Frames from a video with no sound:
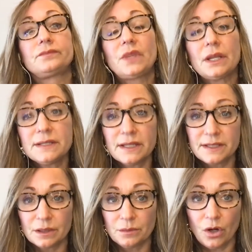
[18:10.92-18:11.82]

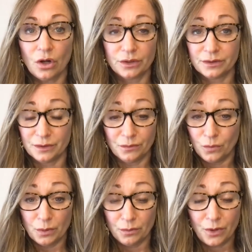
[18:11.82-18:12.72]
system,
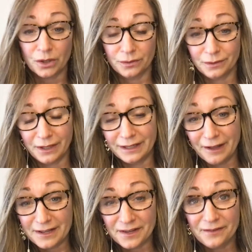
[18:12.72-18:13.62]
we were called it
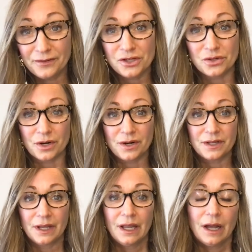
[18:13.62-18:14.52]
LAHSA for short.
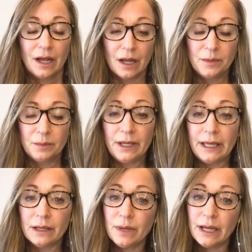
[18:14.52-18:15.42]
It
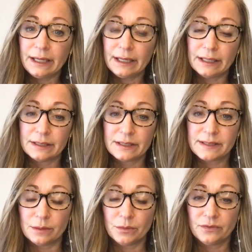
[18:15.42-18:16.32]
began back in
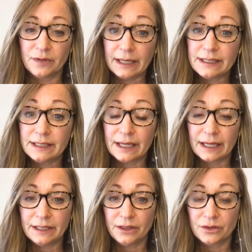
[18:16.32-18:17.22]
December of
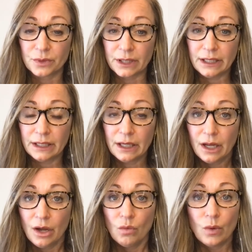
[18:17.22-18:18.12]
1993
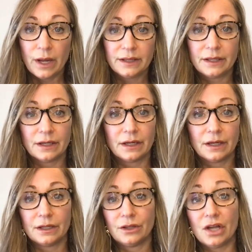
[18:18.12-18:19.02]
when
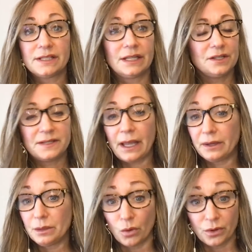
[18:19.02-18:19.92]
the Los Angeles
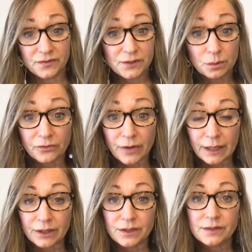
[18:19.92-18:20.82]
County Board of
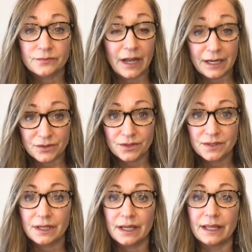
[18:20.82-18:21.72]

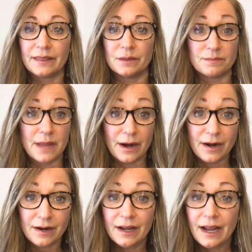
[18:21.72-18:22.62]
Supervisors and the
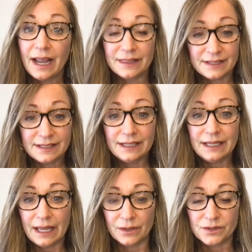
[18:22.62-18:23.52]
mayor and the city
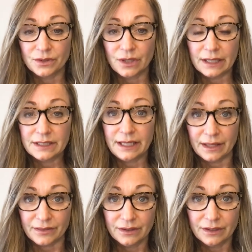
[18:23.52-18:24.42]
council got
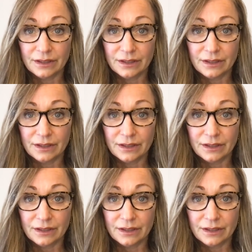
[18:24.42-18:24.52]
together